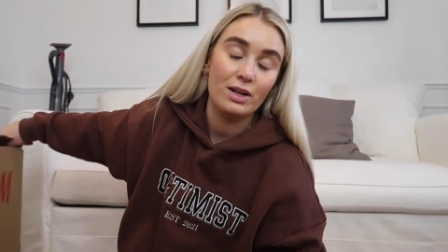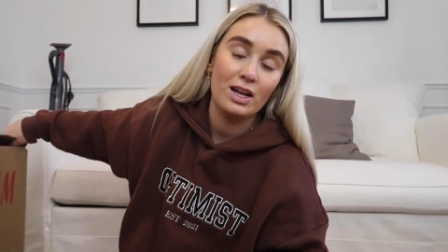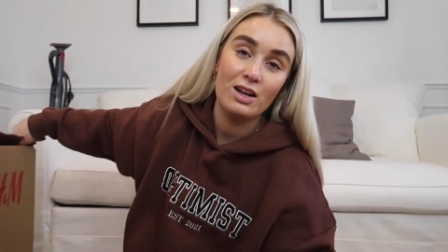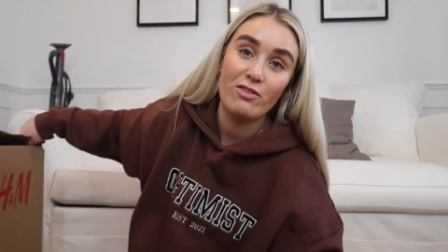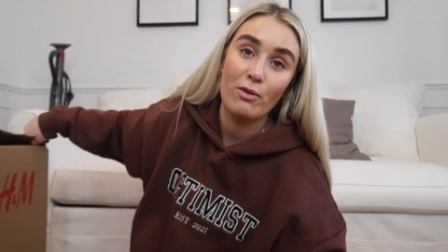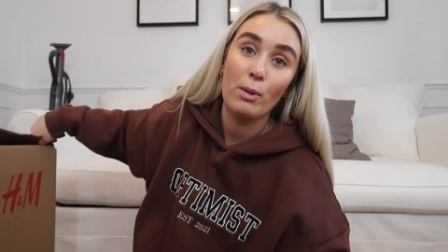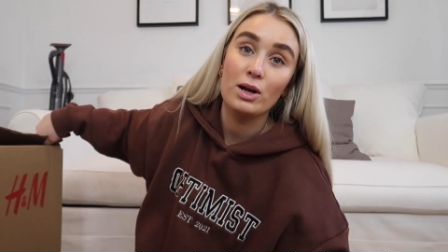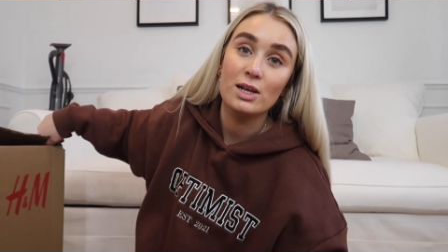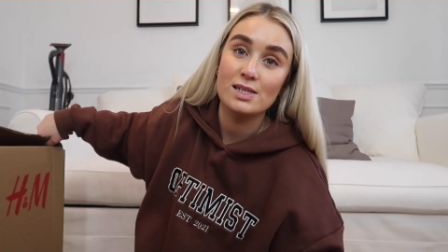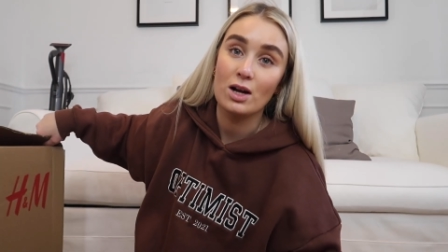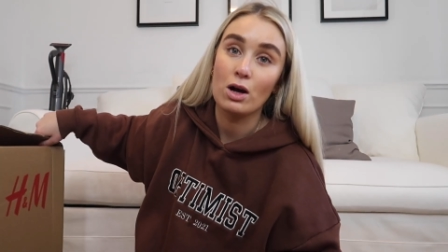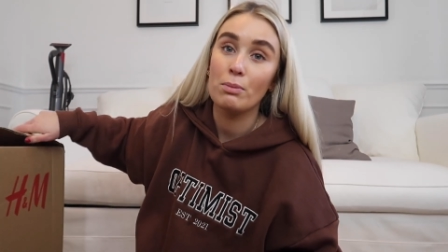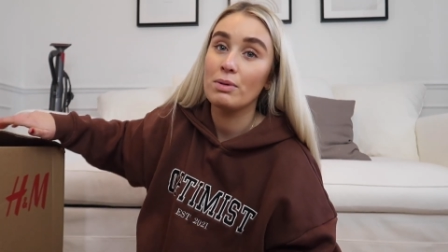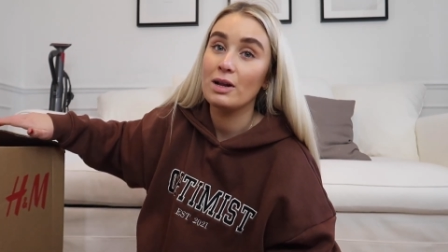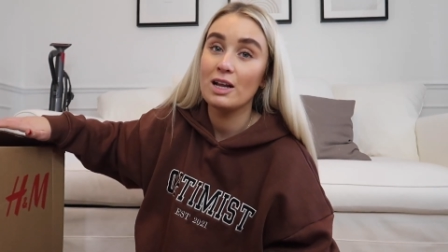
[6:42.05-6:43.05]
And if I'm honest, I
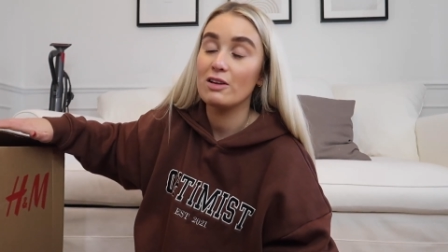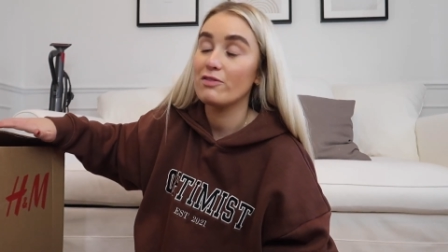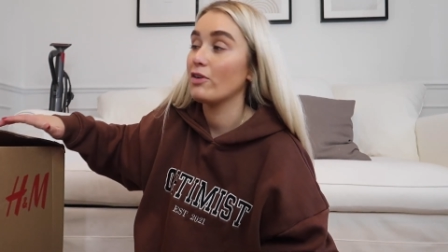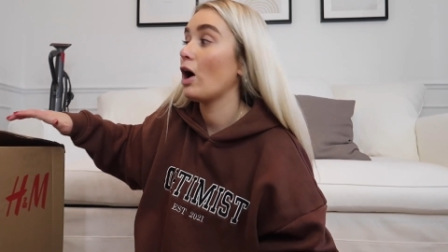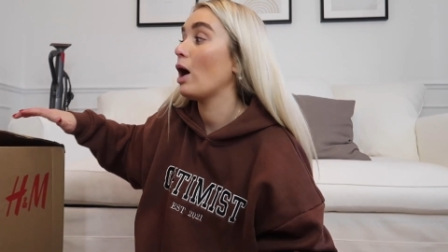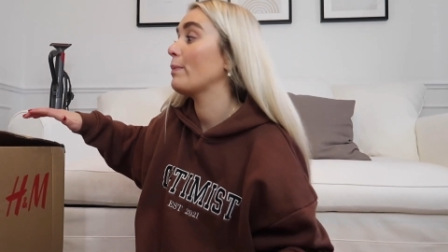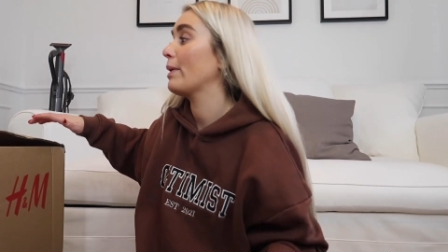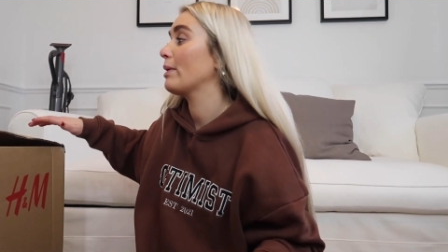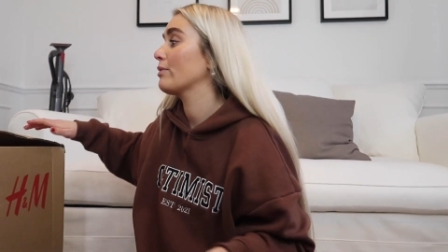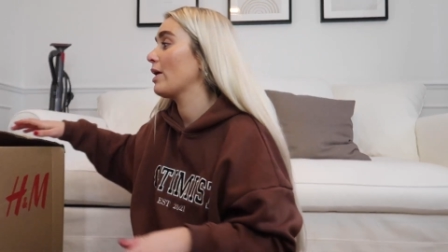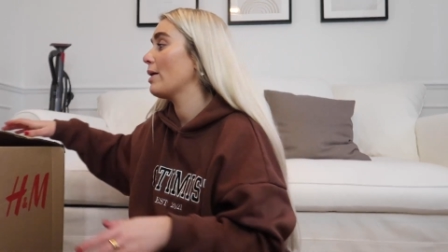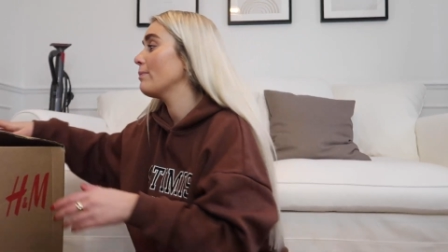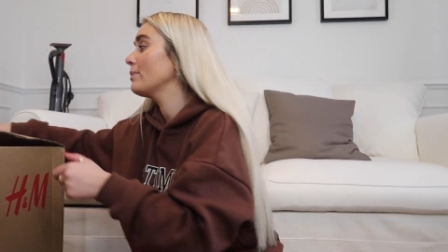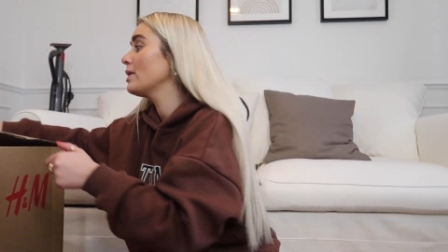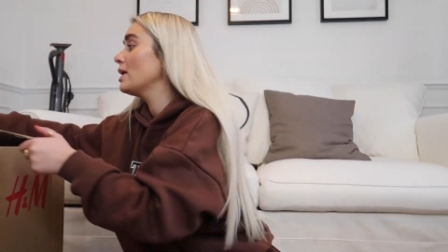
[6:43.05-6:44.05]
completely forgot about
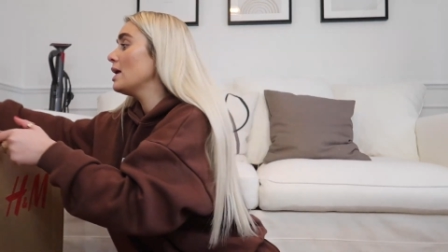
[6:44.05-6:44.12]
them.